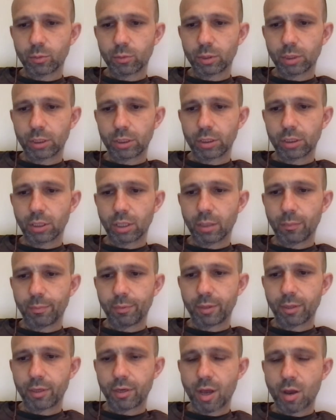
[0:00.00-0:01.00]
What
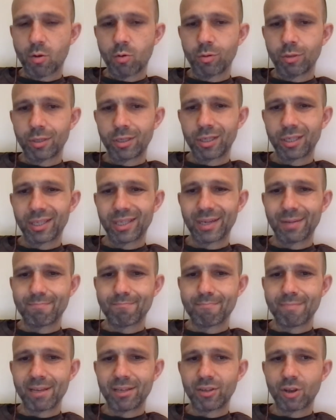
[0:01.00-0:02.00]
up, no
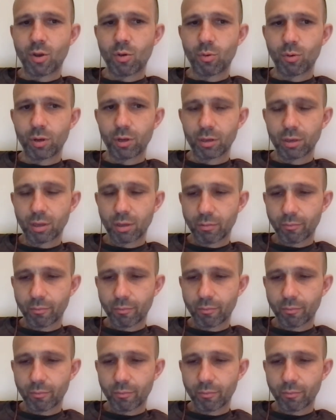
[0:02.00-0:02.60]
Smizoke?